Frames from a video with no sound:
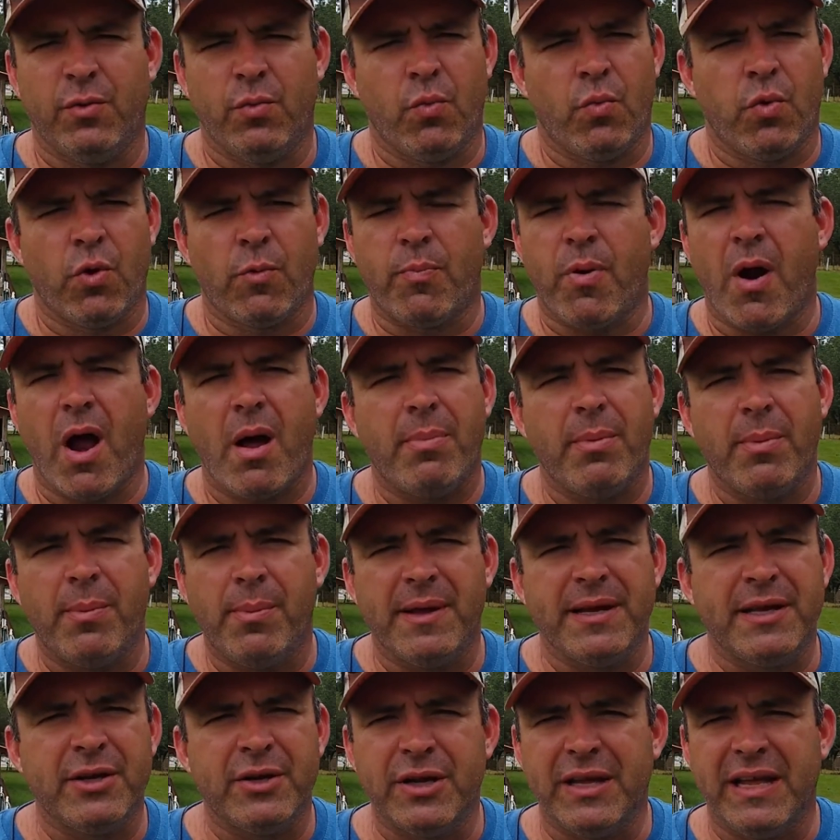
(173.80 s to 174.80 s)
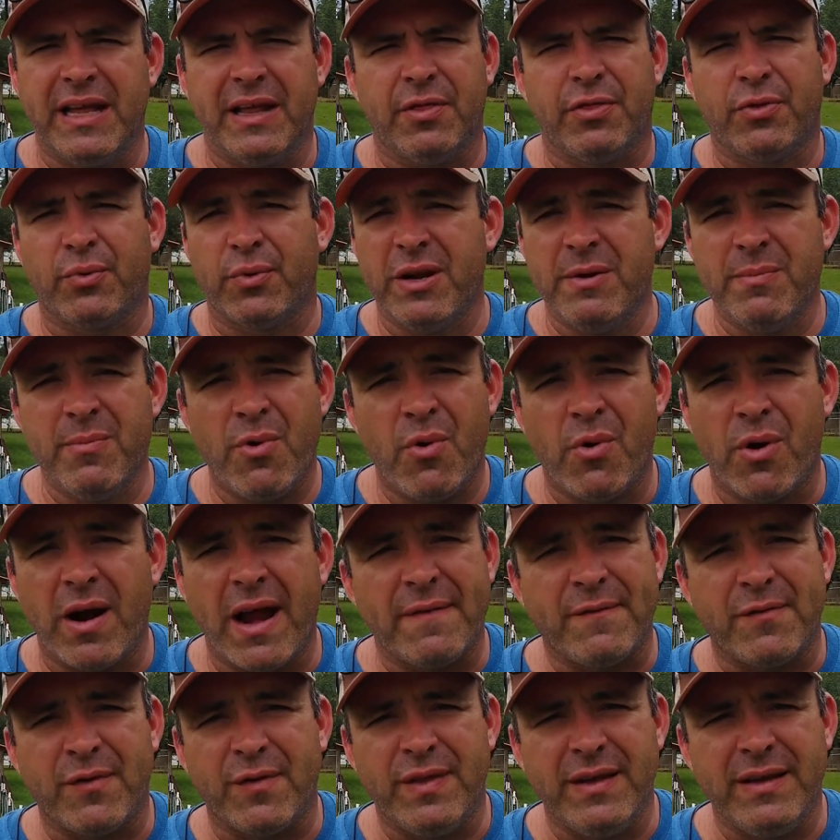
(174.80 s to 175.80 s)
we're probably going to get 3 more
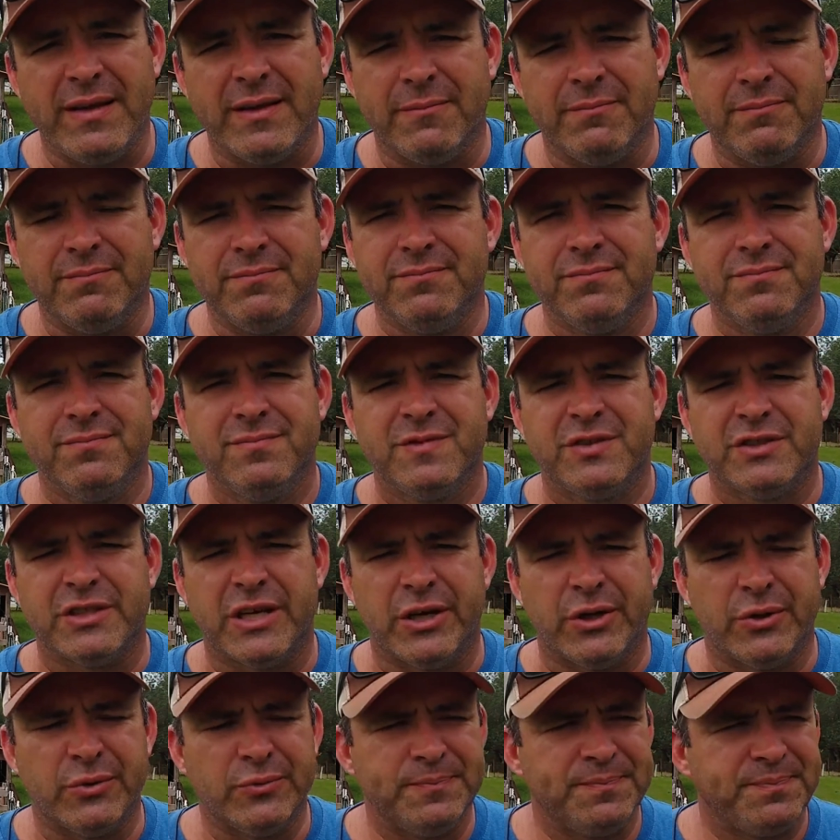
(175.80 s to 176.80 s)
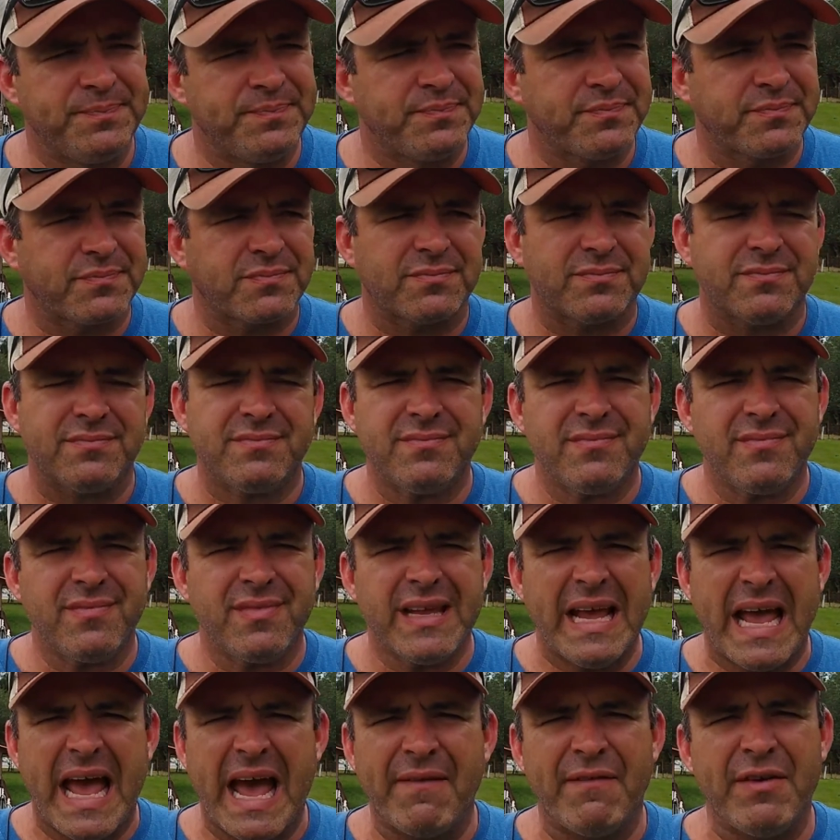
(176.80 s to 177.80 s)
after them. So
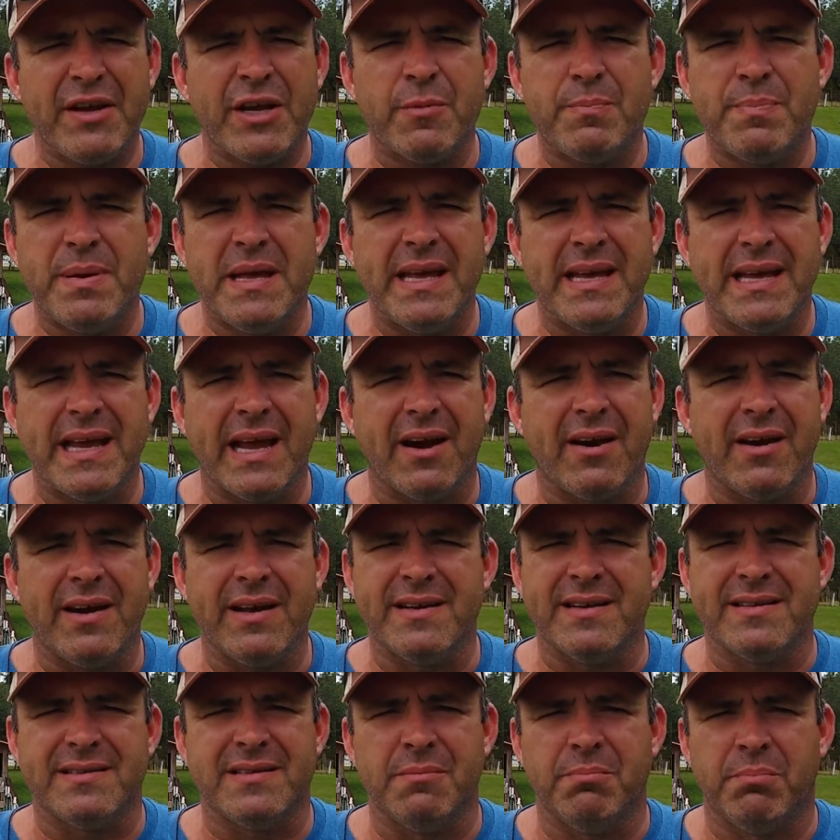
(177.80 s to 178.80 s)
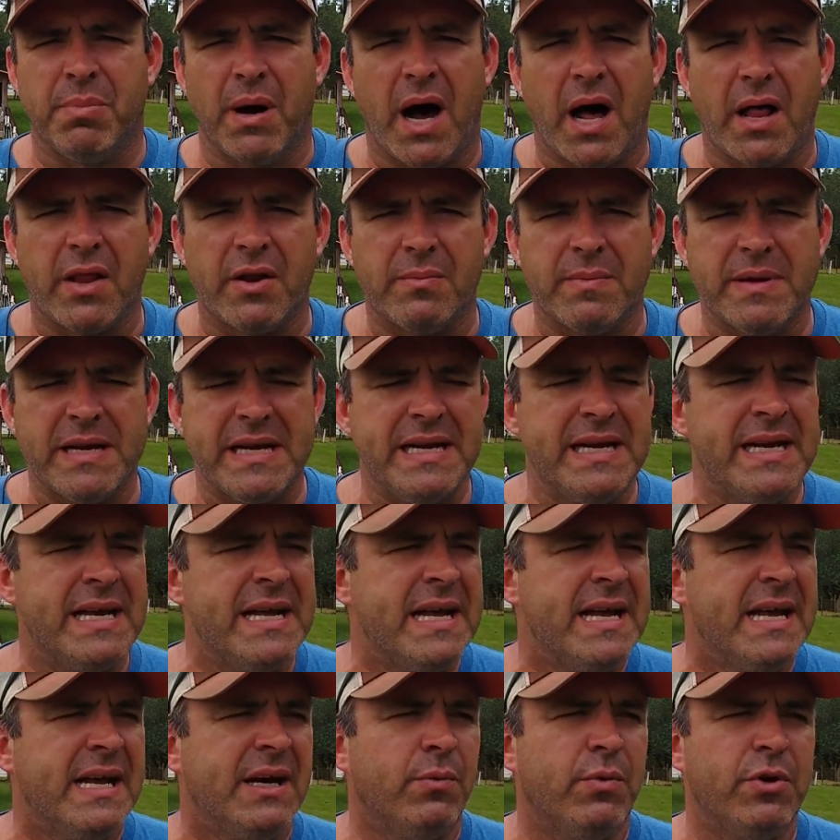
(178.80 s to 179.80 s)
having a pig area doesn't bother me.
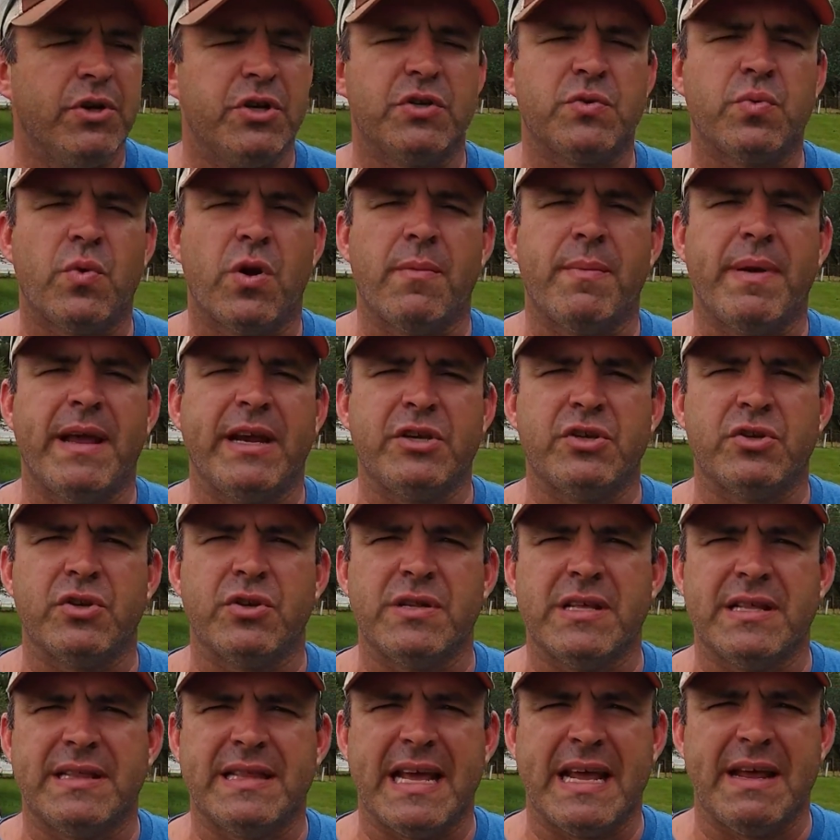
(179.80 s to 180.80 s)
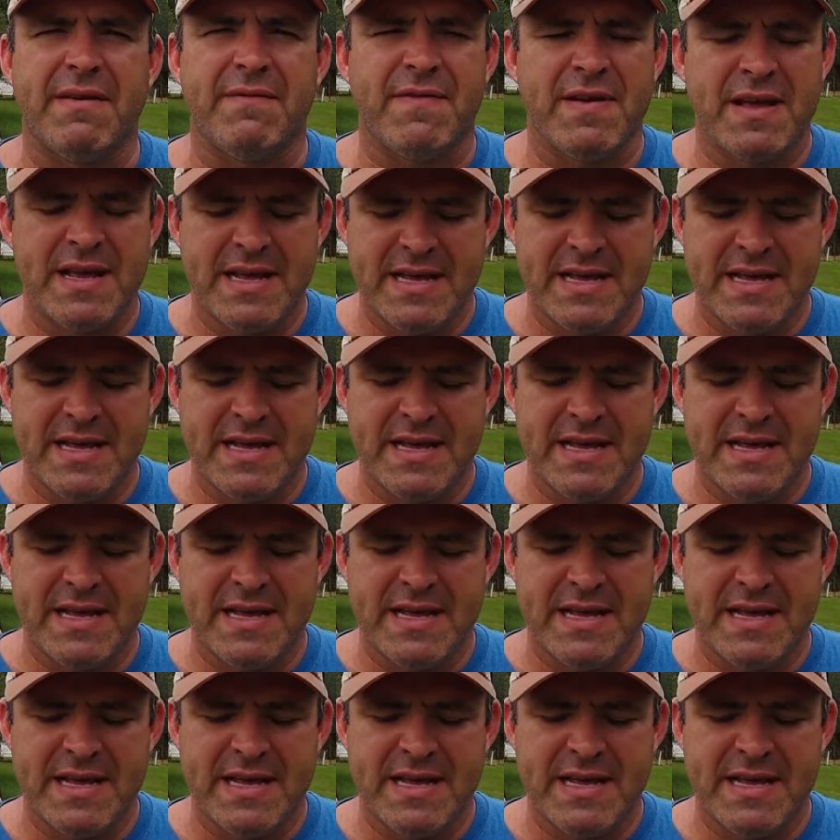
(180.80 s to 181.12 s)
We just want to make sure that they